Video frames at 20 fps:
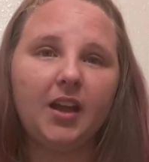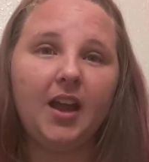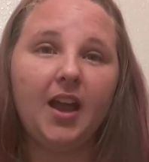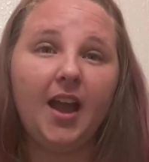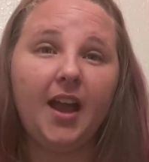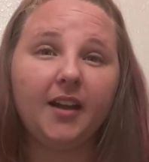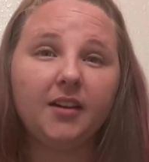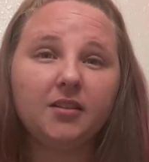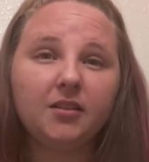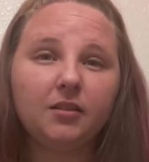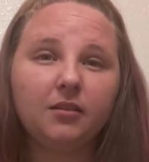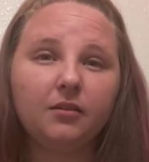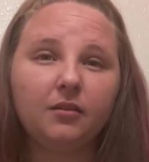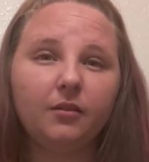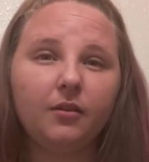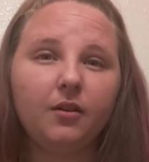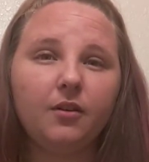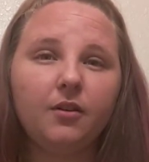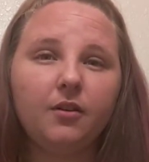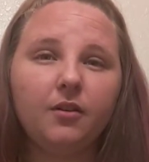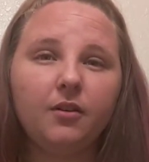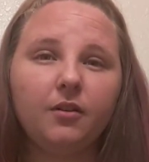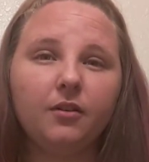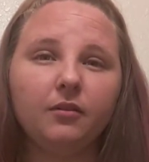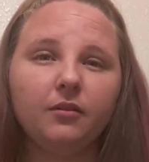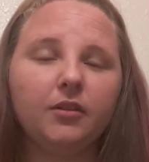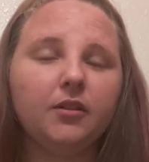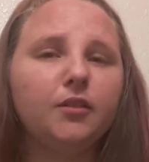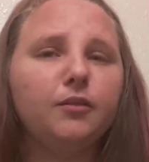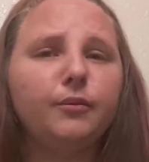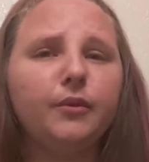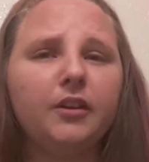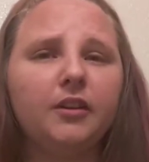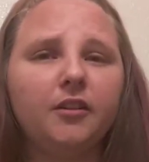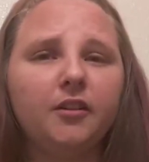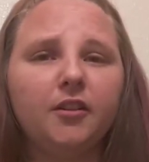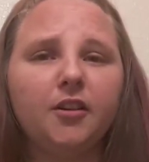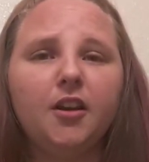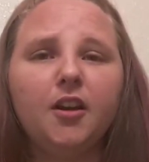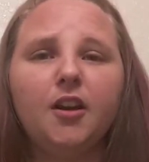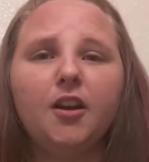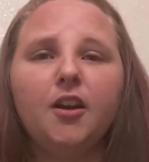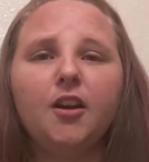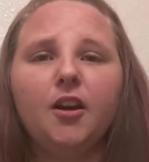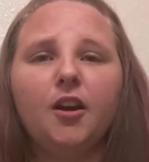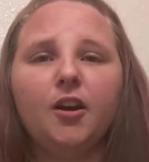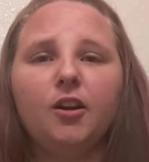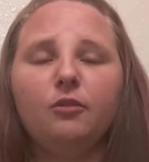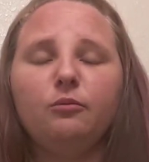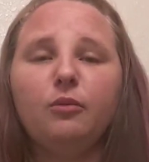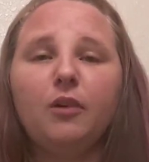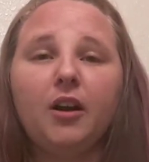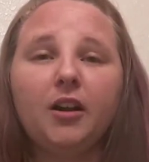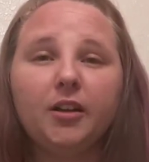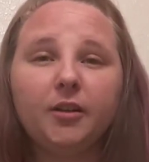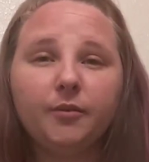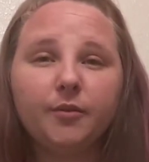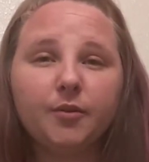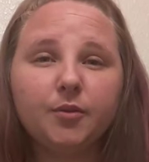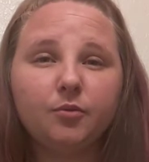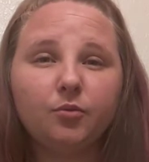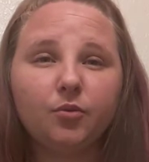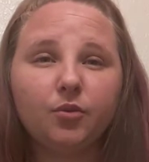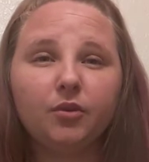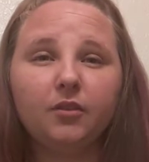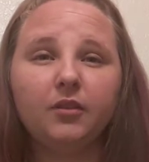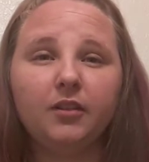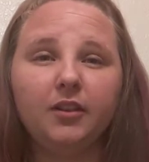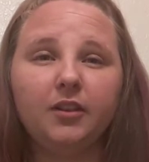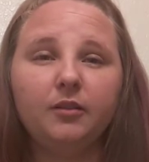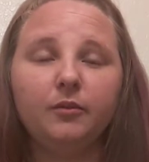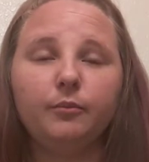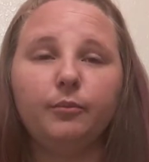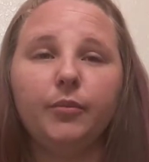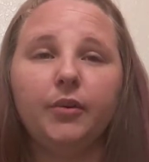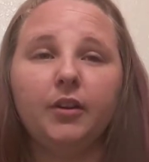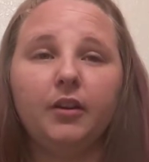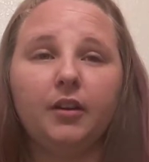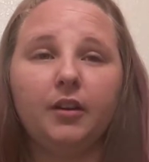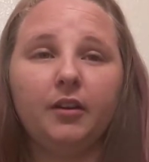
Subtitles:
acting really weird. Her body was real limp.